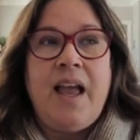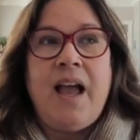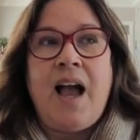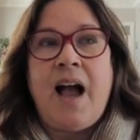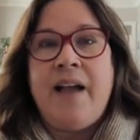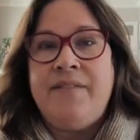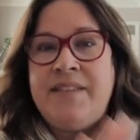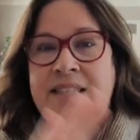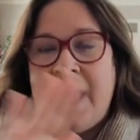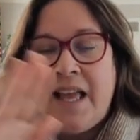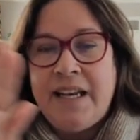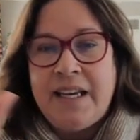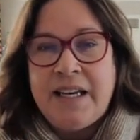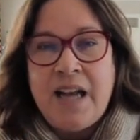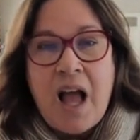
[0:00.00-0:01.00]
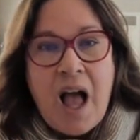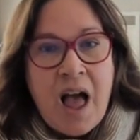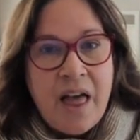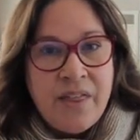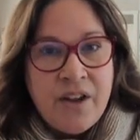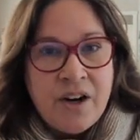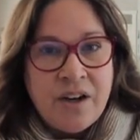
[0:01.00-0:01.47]
I've said in
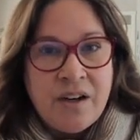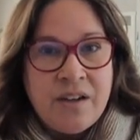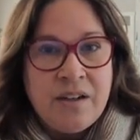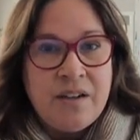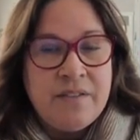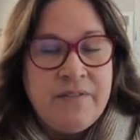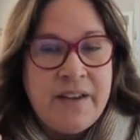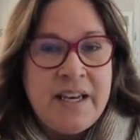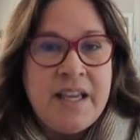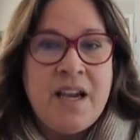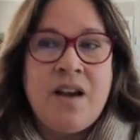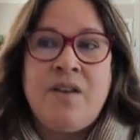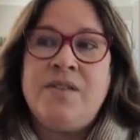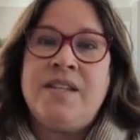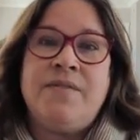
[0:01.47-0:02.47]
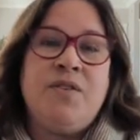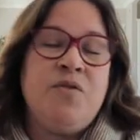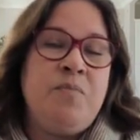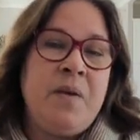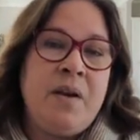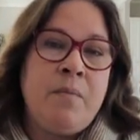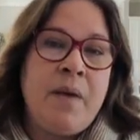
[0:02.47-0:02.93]
other videos, if
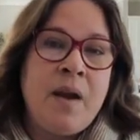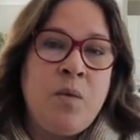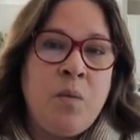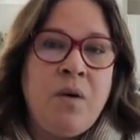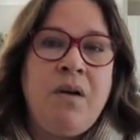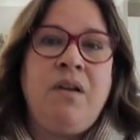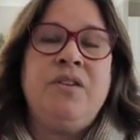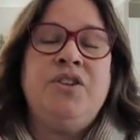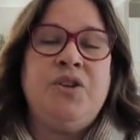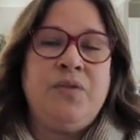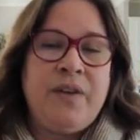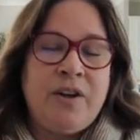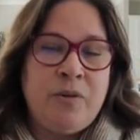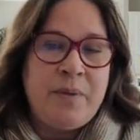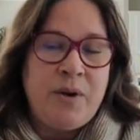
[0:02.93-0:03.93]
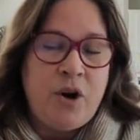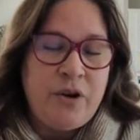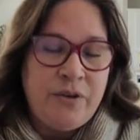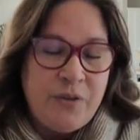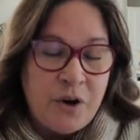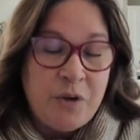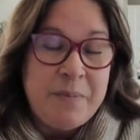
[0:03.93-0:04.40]
you've been in my world, you've,
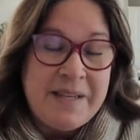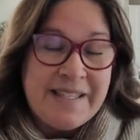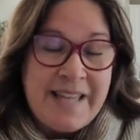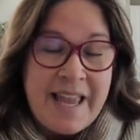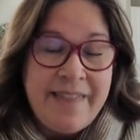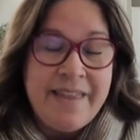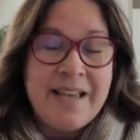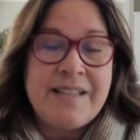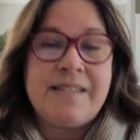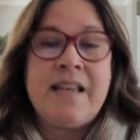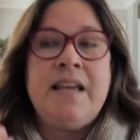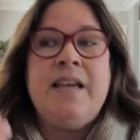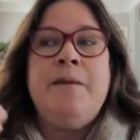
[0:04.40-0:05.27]
you've heard me say this.